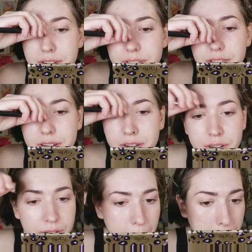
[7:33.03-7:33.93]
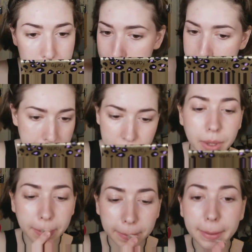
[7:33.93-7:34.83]
on there.
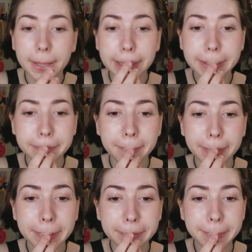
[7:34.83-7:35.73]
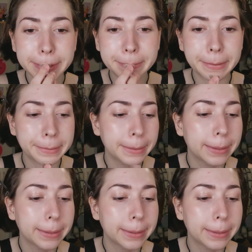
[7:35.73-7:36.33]
And some of my Cupid's bow.